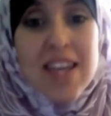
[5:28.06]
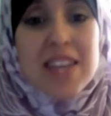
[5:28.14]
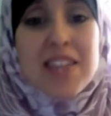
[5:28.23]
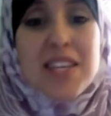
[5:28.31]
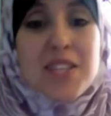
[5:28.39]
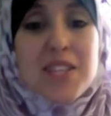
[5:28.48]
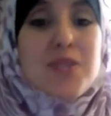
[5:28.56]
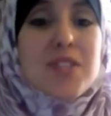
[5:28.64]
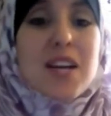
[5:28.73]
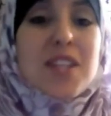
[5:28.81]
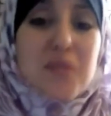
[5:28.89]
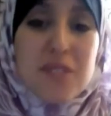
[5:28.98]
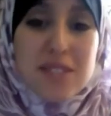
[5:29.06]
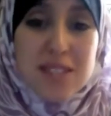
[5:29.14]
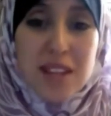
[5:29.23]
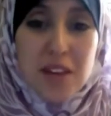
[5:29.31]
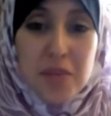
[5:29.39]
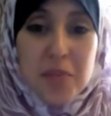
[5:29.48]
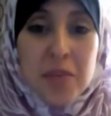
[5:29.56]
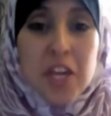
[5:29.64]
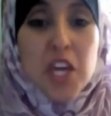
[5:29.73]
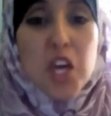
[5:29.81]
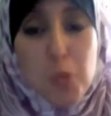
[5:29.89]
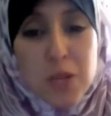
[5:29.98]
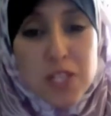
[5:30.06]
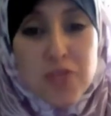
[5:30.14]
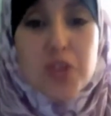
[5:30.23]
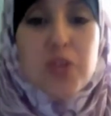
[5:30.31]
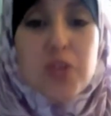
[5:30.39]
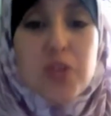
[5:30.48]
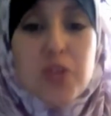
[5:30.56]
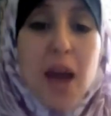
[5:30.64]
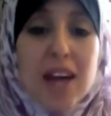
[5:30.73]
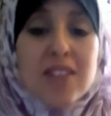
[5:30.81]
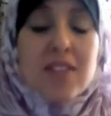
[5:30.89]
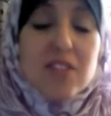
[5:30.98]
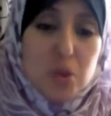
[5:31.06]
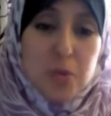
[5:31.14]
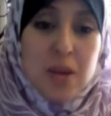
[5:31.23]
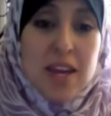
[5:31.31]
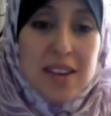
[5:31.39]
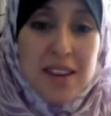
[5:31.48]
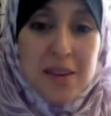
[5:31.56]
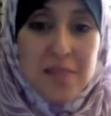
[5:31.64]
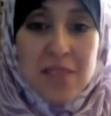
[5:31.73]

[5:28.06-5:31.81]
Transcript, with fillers: These are signs of his love. He opens for you the path to obeying him.